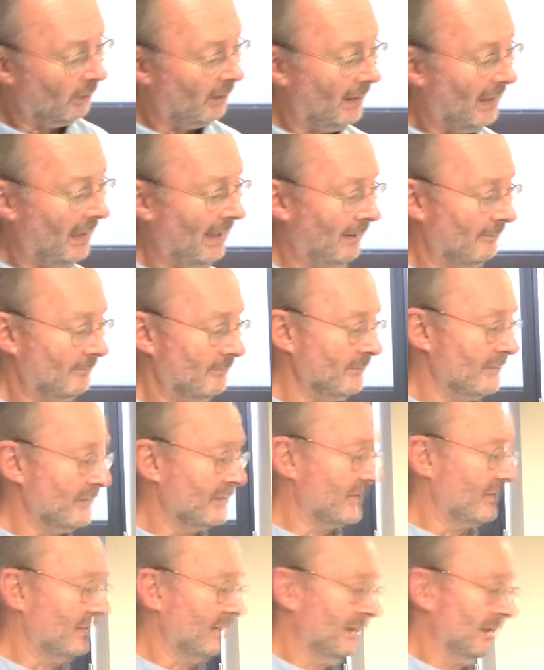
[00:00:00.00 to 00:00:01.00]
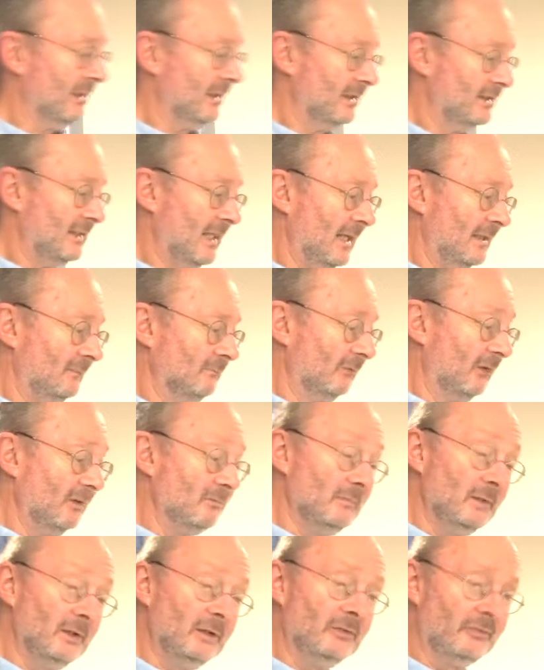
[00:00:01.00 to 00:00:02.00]
what happens as I
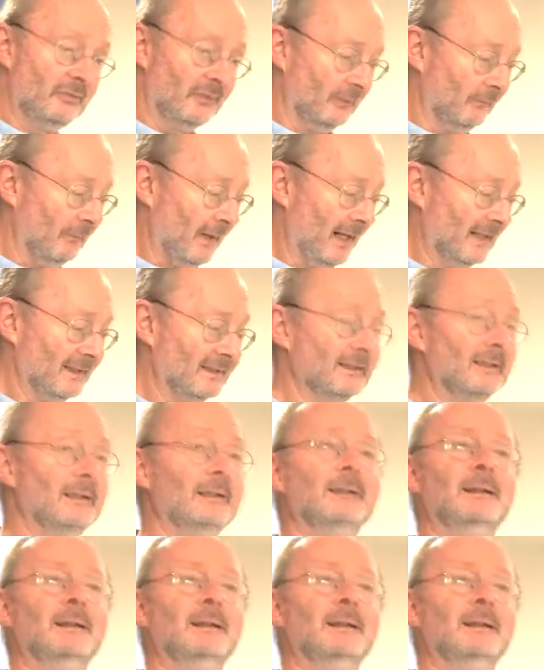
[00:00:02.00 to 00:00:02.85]
remove the weight.